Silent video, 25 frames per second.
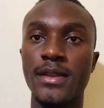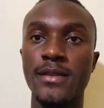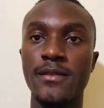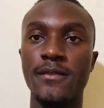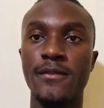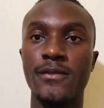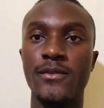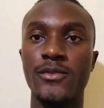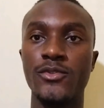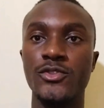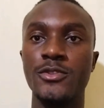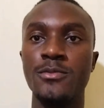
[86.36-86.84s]

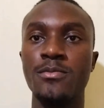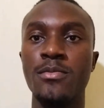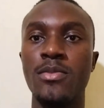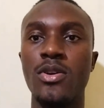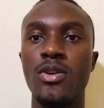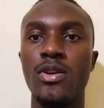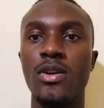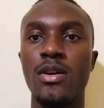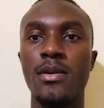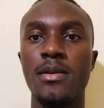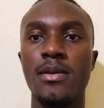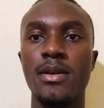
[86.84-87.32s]

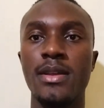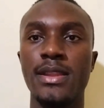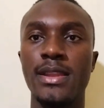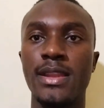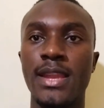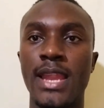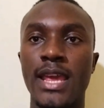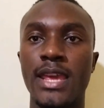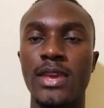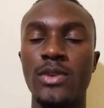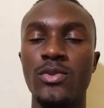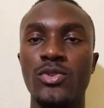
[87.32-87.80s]
Football,
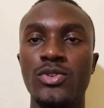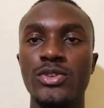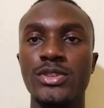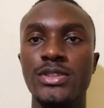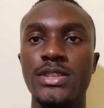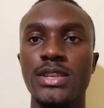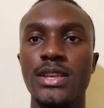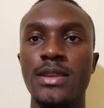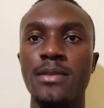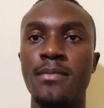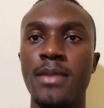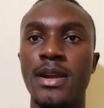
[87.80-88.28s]
like what
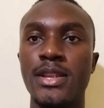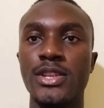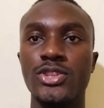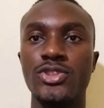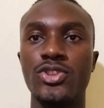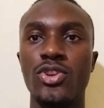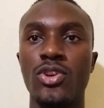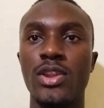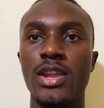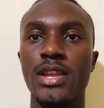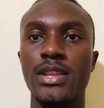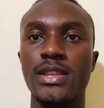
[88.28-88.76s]

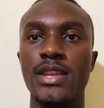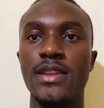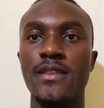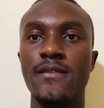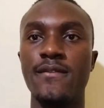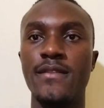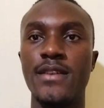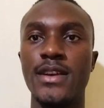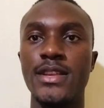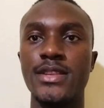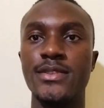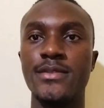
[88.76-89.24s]
Manchester United
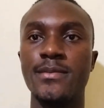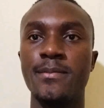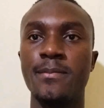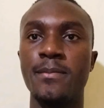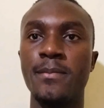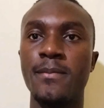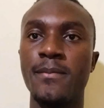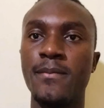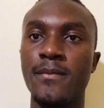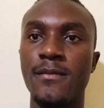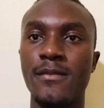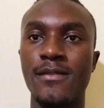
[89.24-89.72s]
fans
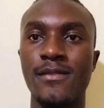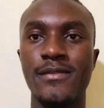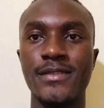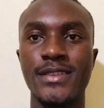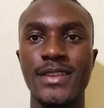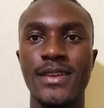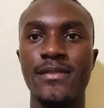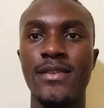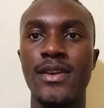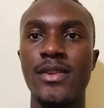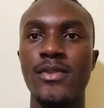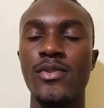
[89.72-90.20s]

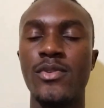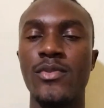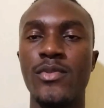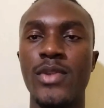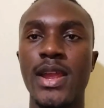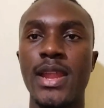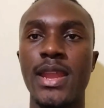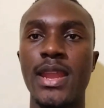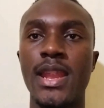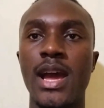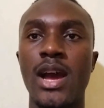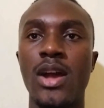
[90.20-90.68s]
suffering
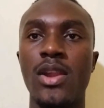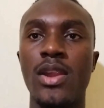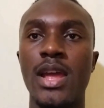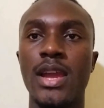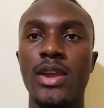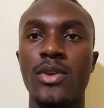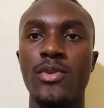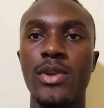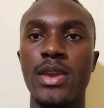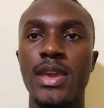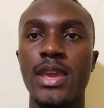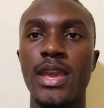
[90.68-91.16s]
right now.
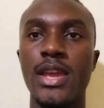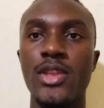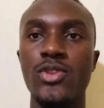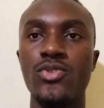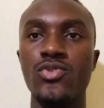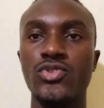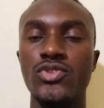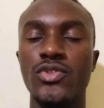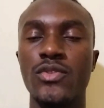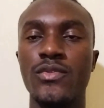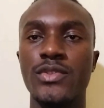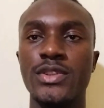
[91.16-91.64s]
Like we hear
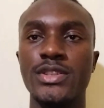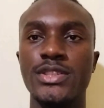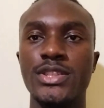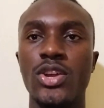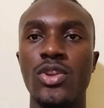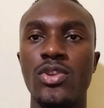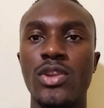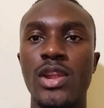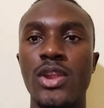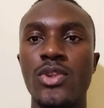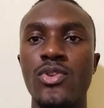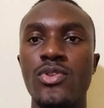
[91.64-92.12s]
news of
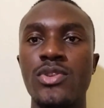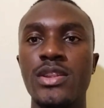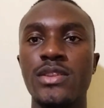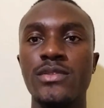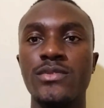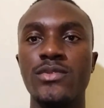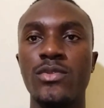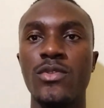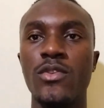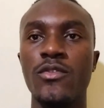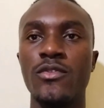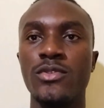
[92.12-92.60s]
Cristiano Ronaldo
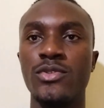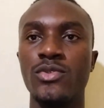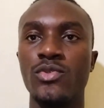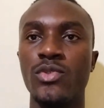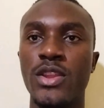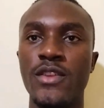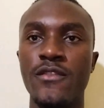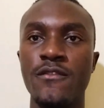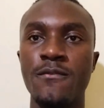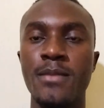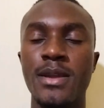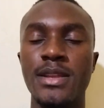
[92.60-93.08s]
to, to
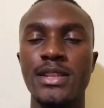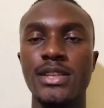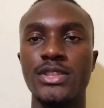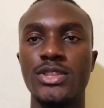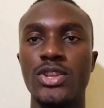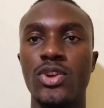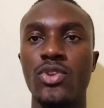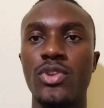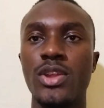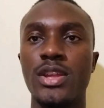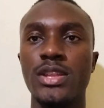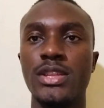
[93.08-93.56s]
leave
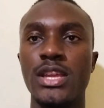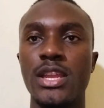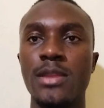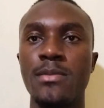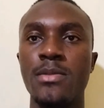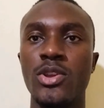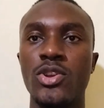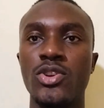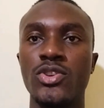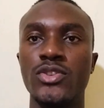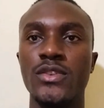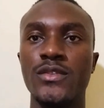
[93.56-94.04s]
Manchester United
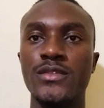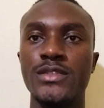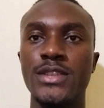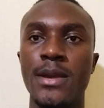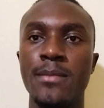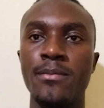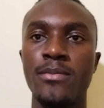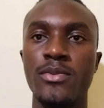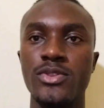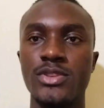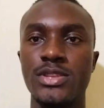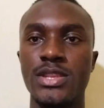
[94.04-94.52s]
because of
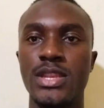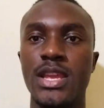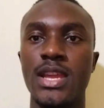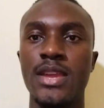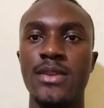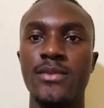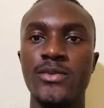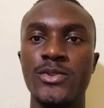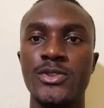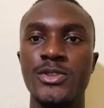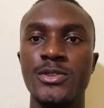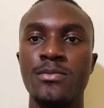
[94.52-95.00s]
Champions League
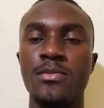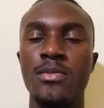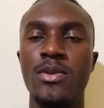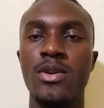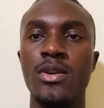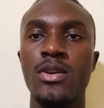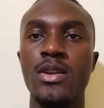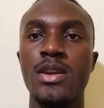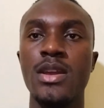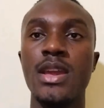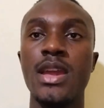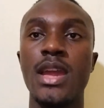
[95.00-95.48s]

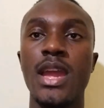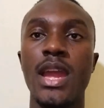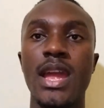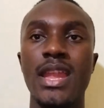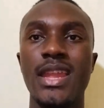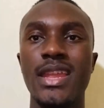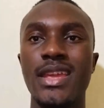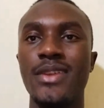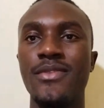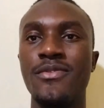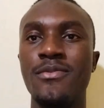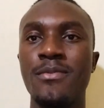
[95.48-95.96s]
football.
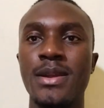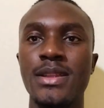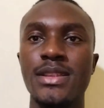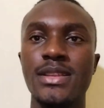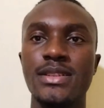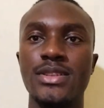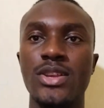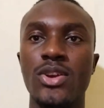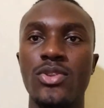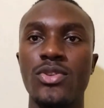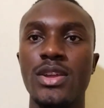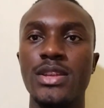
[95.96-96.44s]
And if
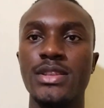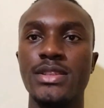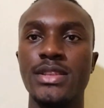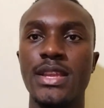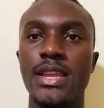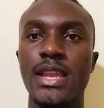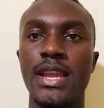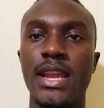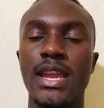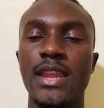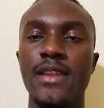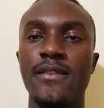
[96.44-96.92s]
Manchester
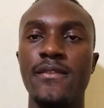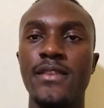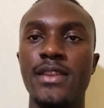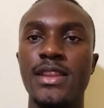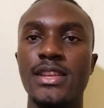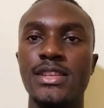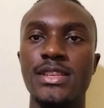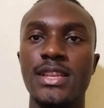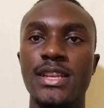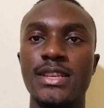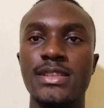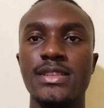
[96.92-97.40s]
United can
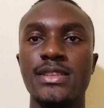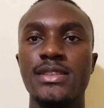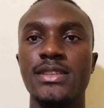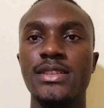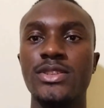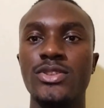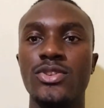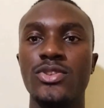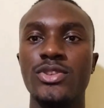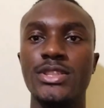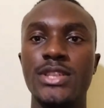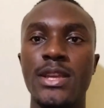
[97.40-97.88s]
finish last
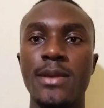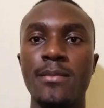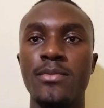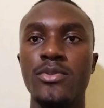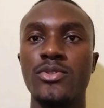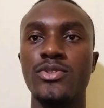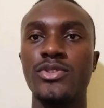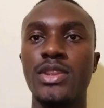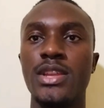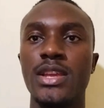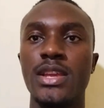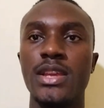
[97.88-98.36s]
season
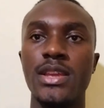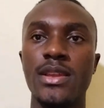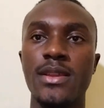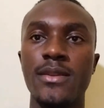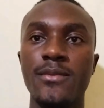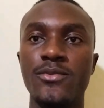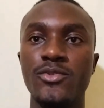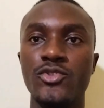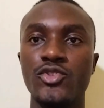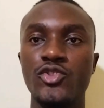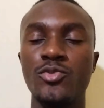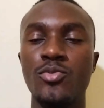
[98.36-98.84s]
Champions League
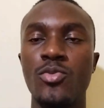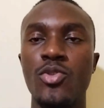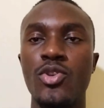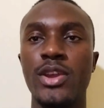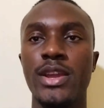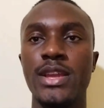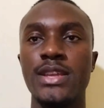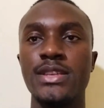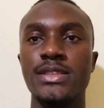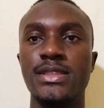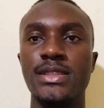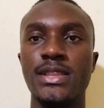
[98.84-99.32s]
football,
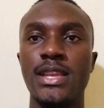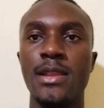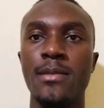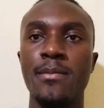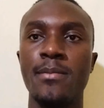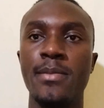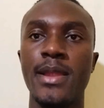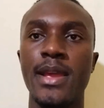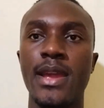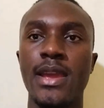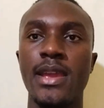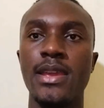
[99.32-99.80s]
can still
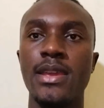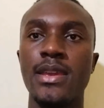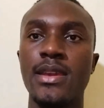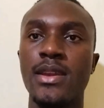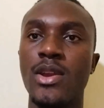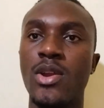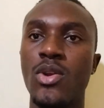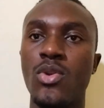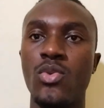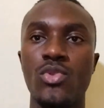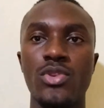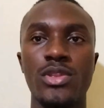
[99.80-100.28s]
play
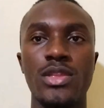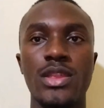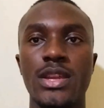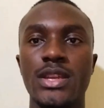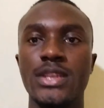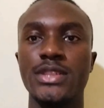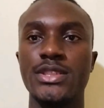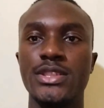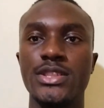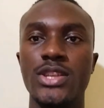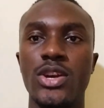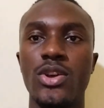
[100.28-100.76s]
with
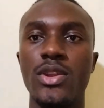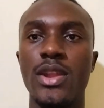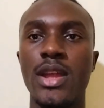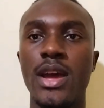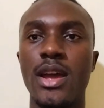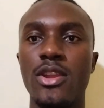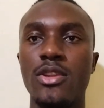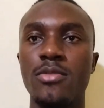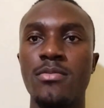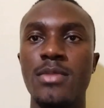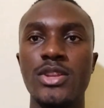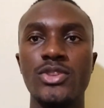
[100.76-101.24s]
Cristiano
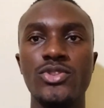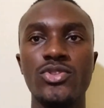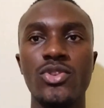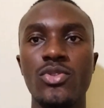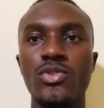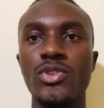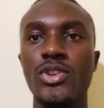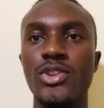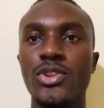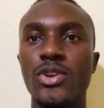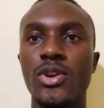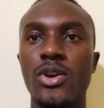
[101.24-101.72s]
Ronaldo. But
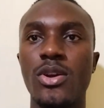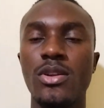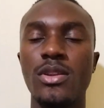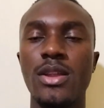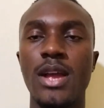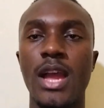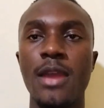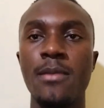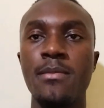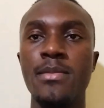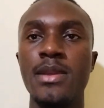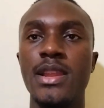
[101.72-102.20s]
all in all,
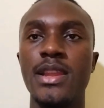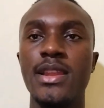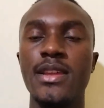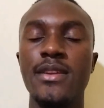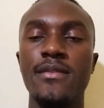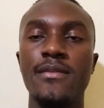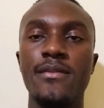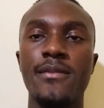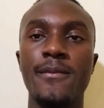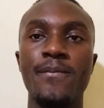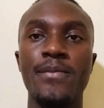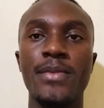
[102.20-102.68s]
I
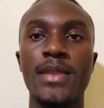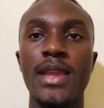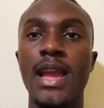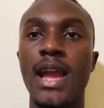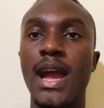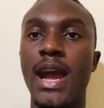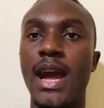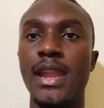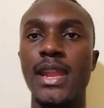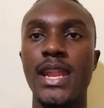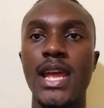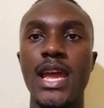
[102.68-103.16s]
believe
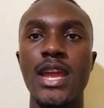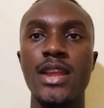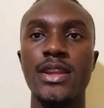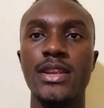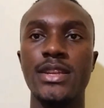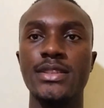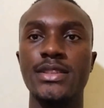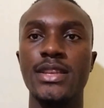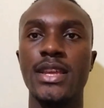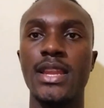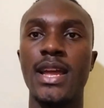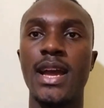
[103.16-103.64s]
under
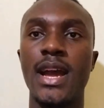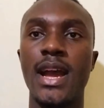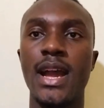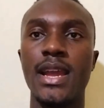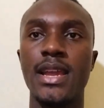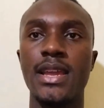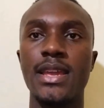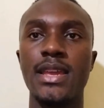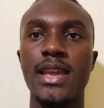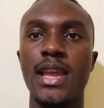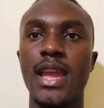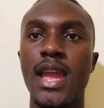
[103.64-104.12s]
Erik Ten
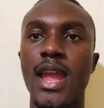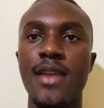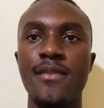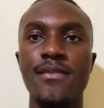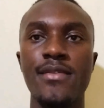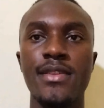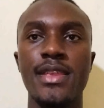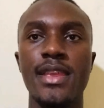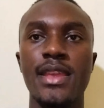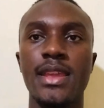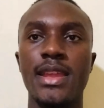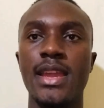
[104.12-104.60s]
Hag,
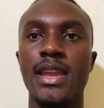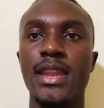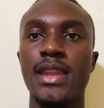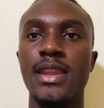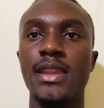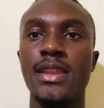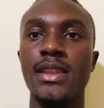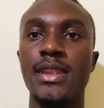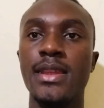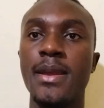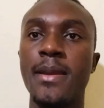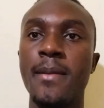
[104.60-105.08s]
everything
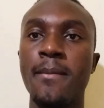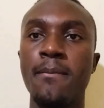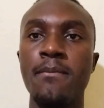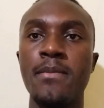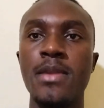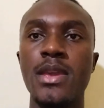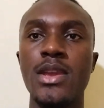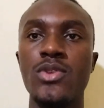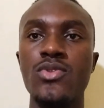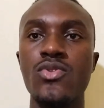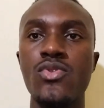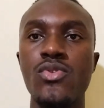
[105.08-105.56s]
can
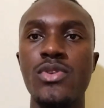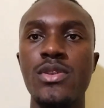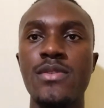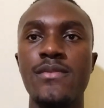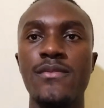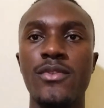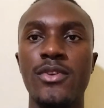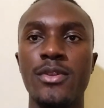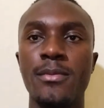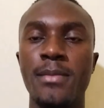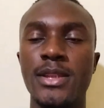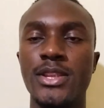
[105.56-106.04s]
be good
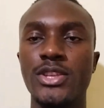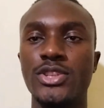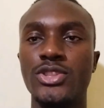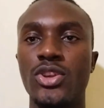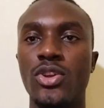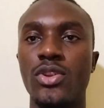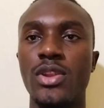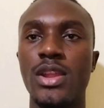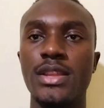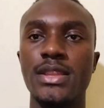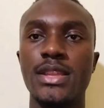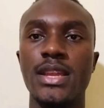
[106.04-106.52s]
for Manchester
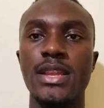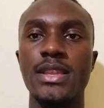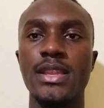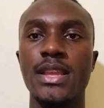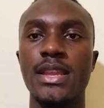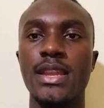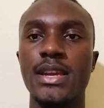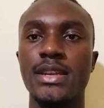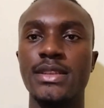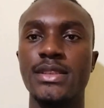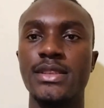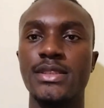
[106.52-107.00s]
United in the
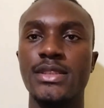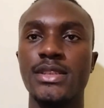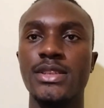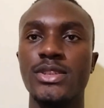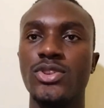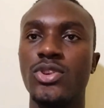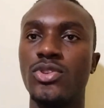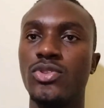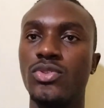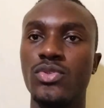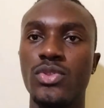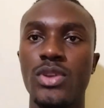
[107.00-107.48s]
next
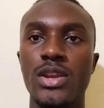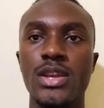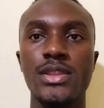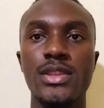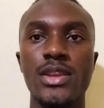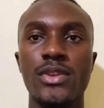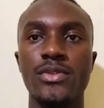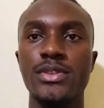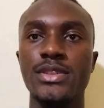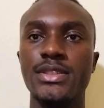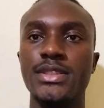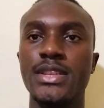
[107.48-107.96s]
season to get
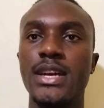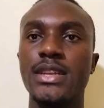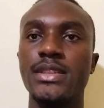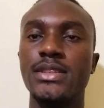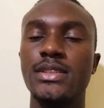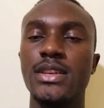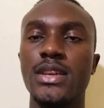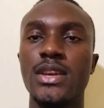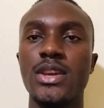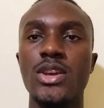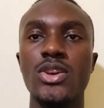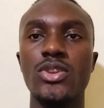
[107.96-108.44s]
the
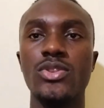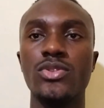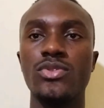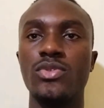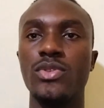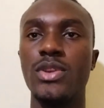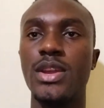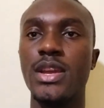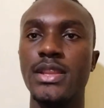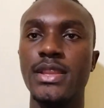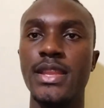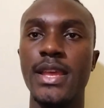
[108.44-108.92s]
result,
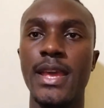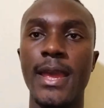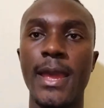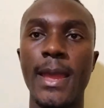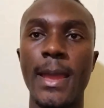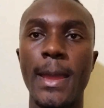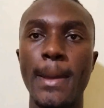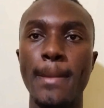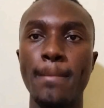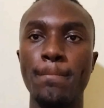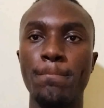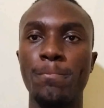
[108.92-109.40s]
to get
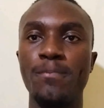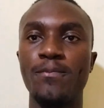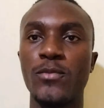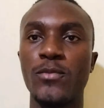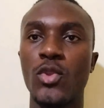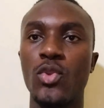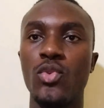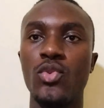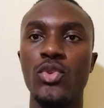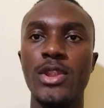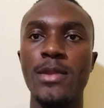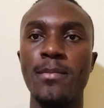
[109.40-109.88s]
the
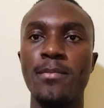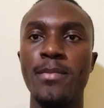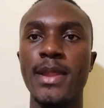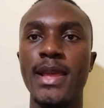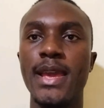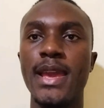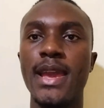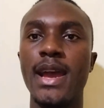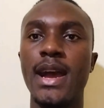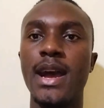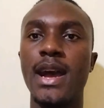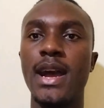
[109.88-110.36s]
with the
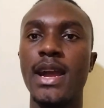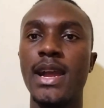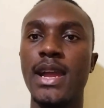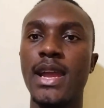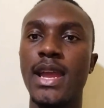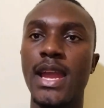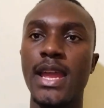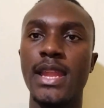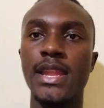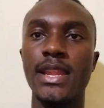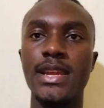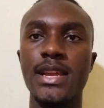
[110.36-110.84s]
player
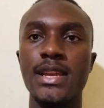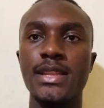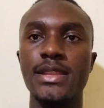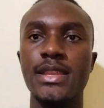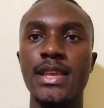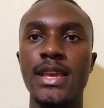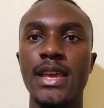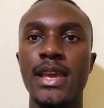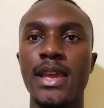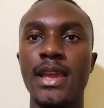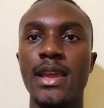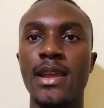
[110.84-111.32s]
and get
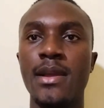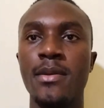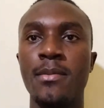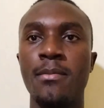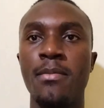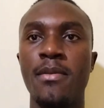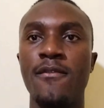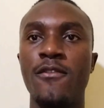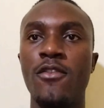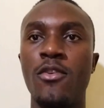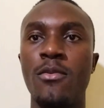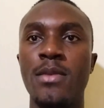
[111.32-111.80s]
the
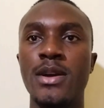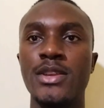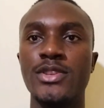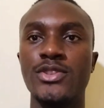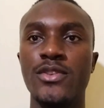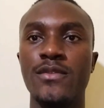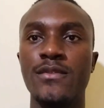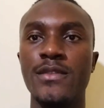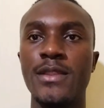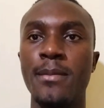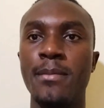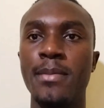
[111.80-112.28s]
performance
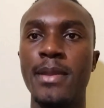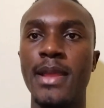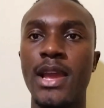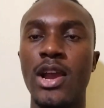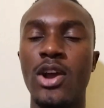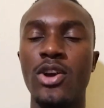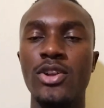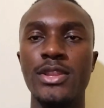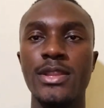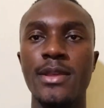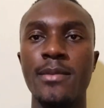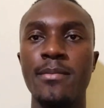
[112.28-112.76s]
of the player
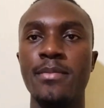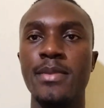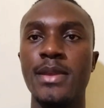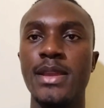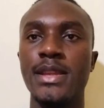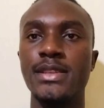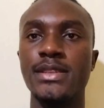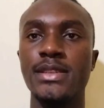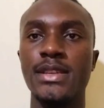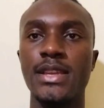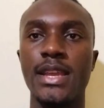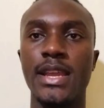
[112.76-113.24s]
on the
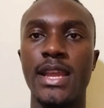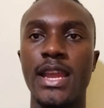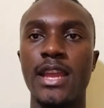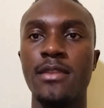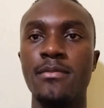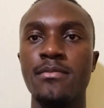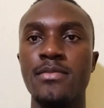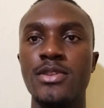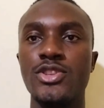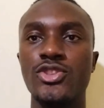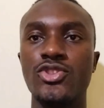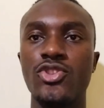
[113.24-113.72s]
pitch. It
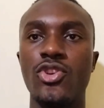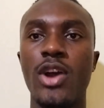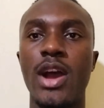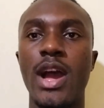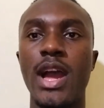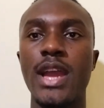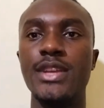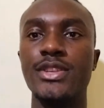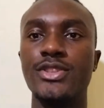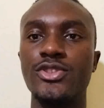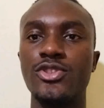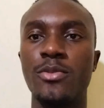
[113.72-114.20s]
can be so
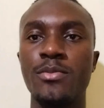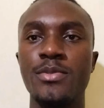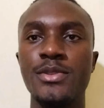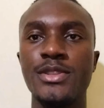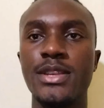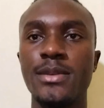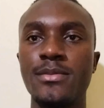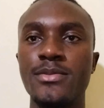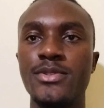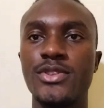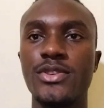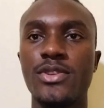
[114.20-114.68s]
high. So please
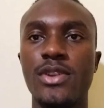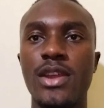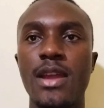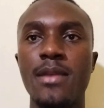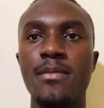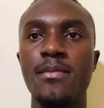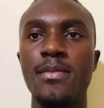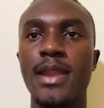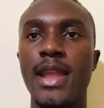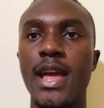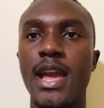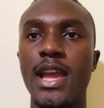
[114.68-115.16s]

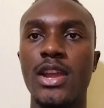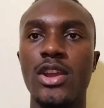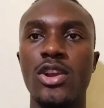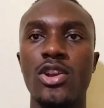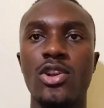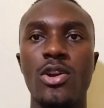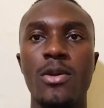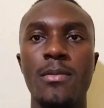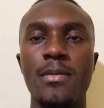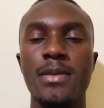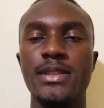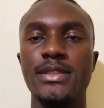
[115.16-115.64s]
subscribe, like,
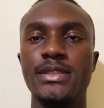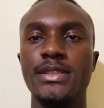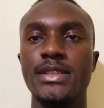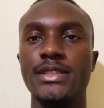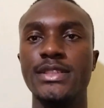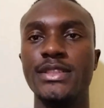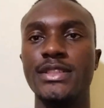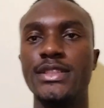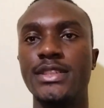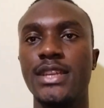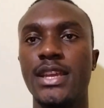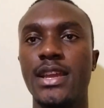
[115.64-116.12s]
comment,
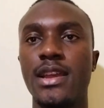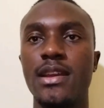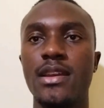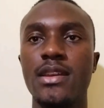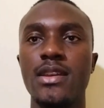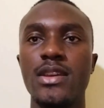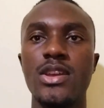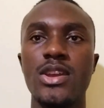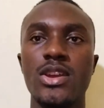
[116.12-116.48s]
and share.